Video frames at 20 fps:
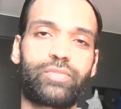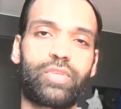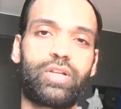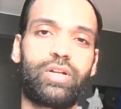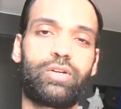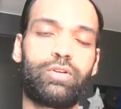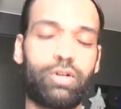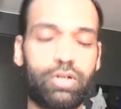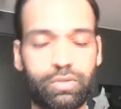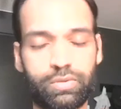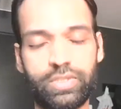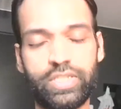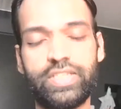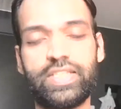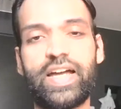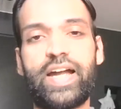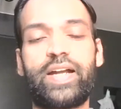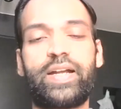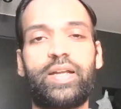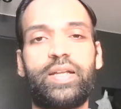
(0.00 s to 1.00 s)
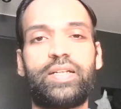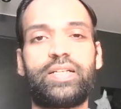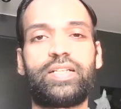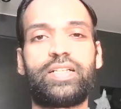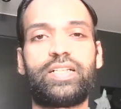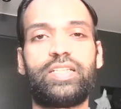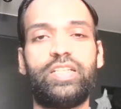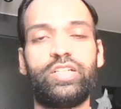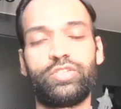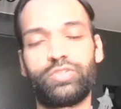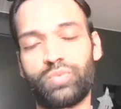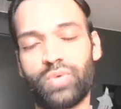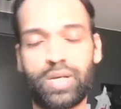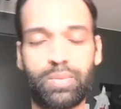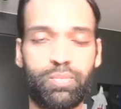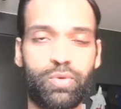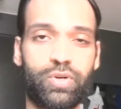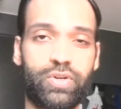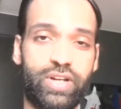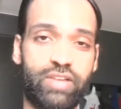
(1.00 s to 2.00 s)
Not only that, there's one
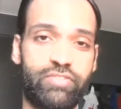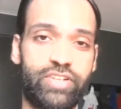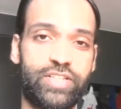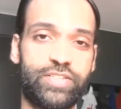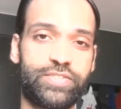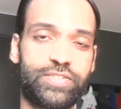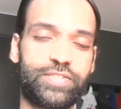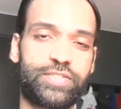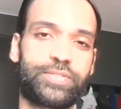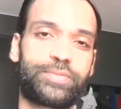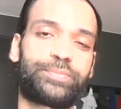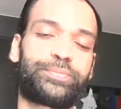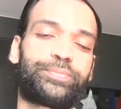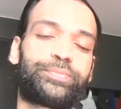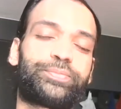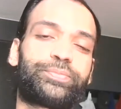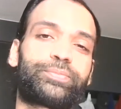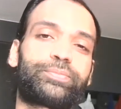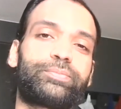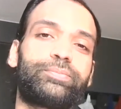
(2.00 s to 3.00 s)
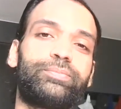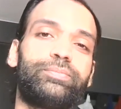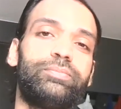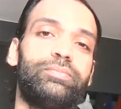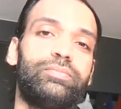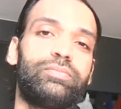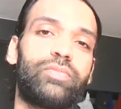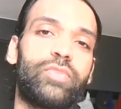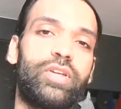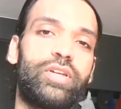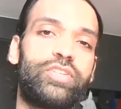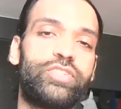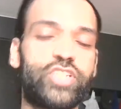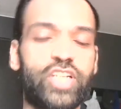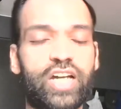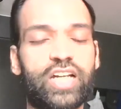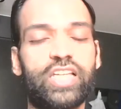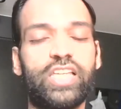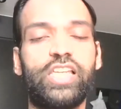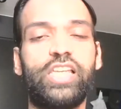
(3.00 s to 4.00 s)
more evidence.
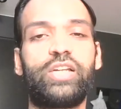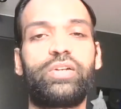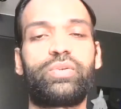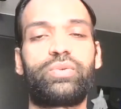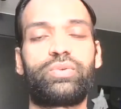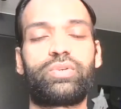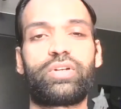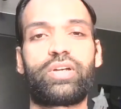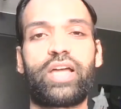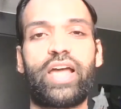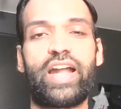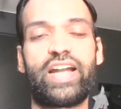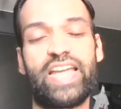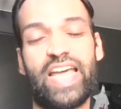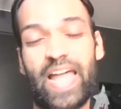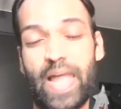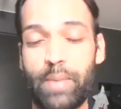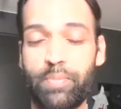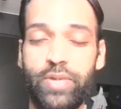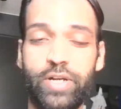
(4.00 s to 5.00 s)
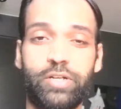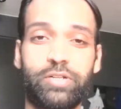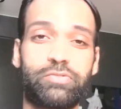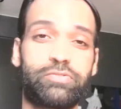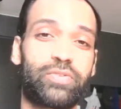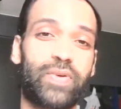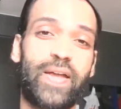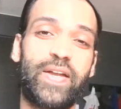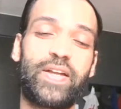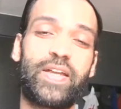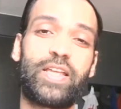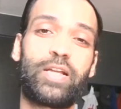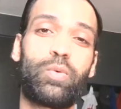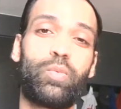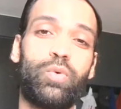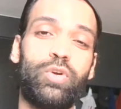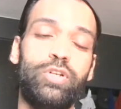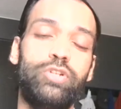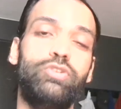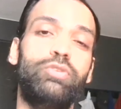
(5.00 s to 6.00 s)
Jahangir had a habit of writing
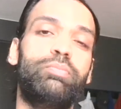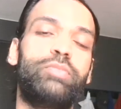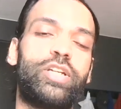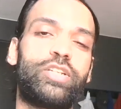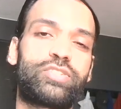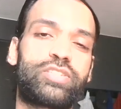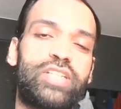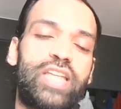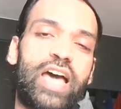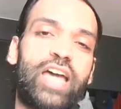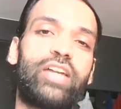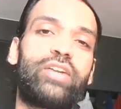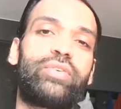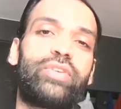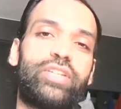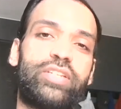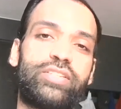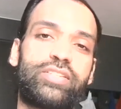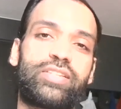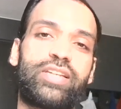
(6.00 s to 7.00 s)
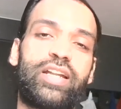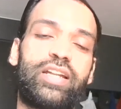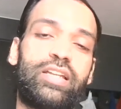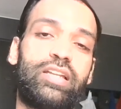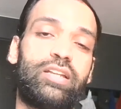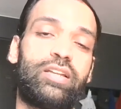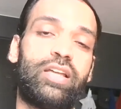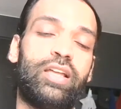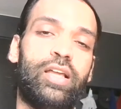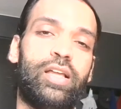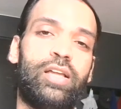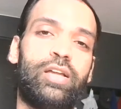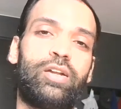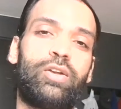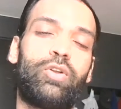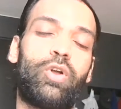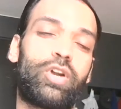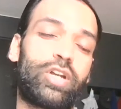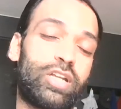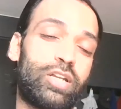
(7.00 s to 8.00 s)
voluminous diaries, and
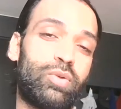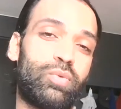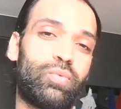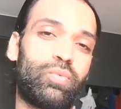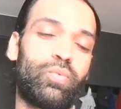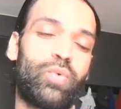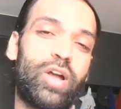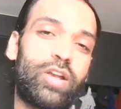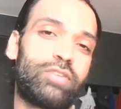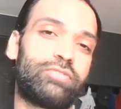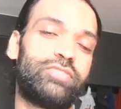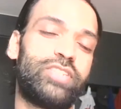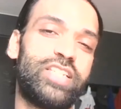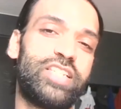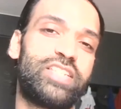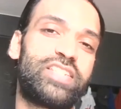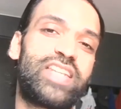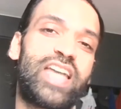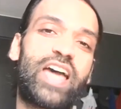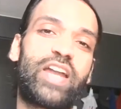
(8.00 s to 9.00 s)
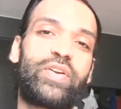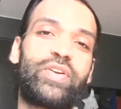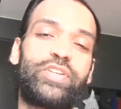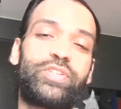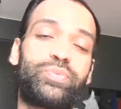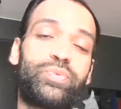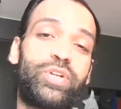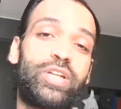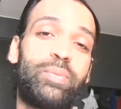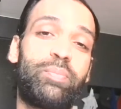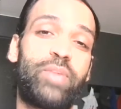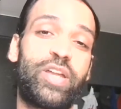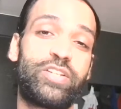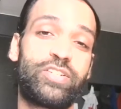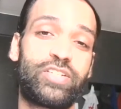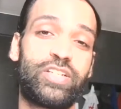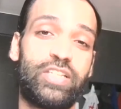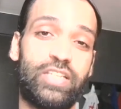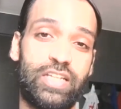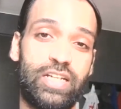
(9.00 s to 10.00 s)
not in one of these diaries would he
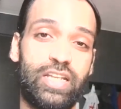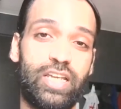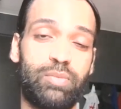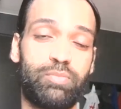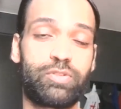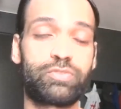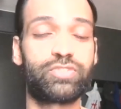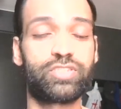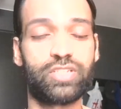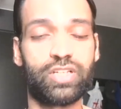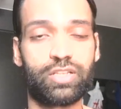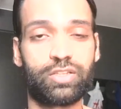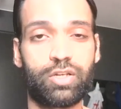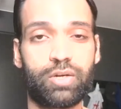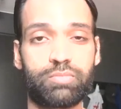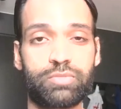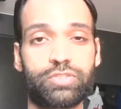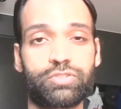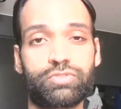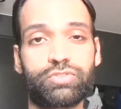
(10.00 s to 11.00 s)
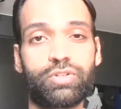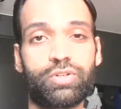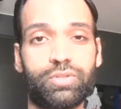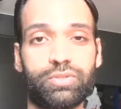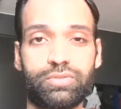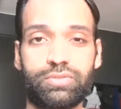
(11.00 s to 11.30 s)
mention the name of Sir Thomas Roe.